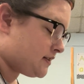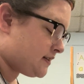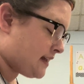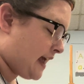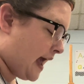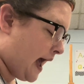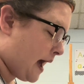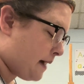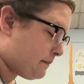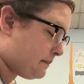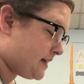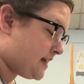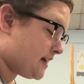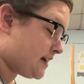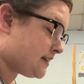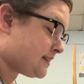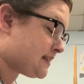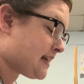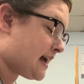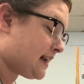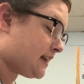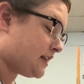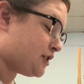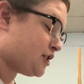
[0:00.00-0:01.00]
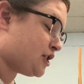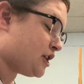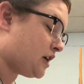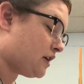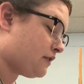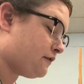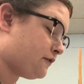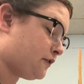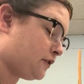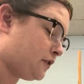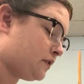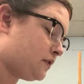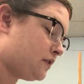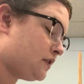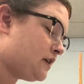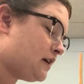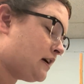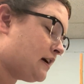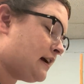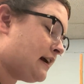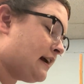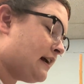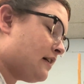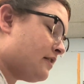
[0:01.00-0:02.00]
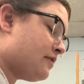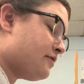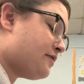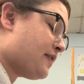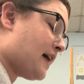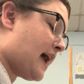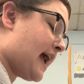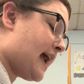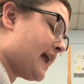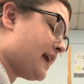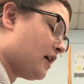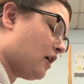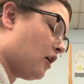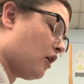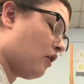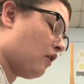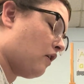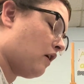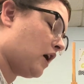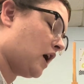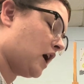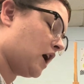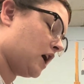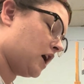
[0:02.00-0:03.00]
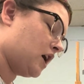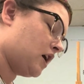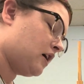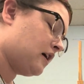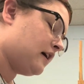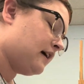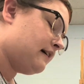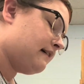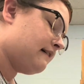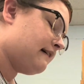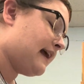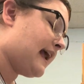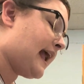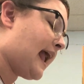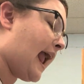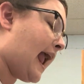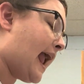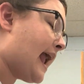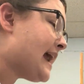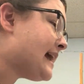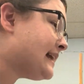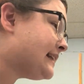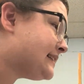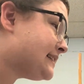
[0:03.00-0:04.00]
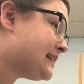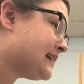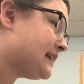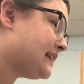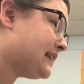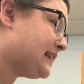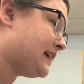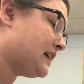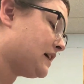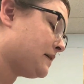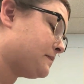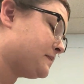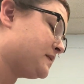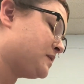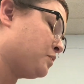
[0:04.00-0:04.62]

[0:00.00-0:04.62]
happy, excited, cheerful, they are antonyms